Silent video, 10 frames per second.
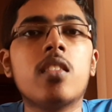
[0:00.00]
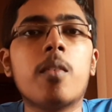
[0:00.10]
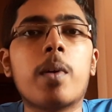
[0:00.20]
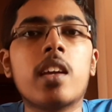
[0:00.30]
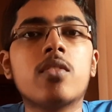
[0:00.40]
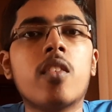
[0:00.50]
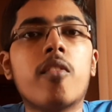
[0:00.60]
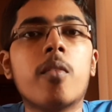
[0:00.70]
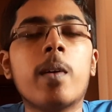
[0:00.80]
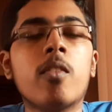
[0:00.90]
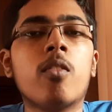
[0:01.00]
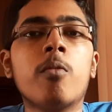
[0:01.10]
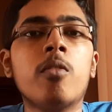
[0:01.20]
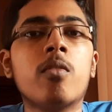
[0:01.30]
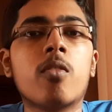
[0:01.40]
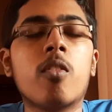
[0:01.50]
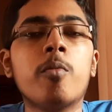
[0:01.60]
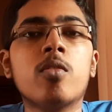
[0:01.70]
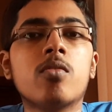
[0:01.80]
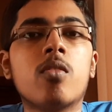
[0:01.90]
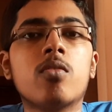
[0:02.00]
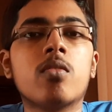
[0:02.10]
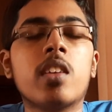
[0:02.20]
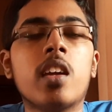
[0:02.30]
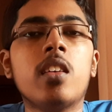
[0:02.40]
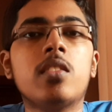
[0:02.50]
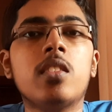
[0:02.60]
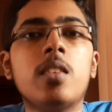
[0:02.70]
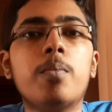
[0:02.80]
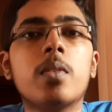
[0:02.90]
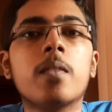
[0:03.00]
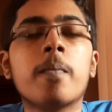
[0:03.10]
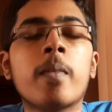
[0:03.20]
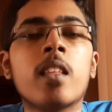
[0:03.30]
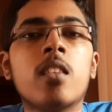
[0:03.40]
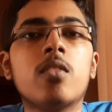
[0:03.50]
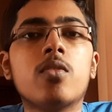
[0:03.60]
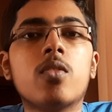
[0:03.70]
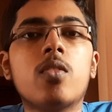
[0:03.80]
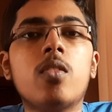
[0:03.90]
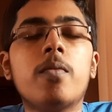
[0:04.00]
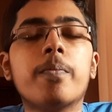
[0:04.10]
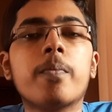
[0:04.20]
the price offered by Robu is also really cheap. So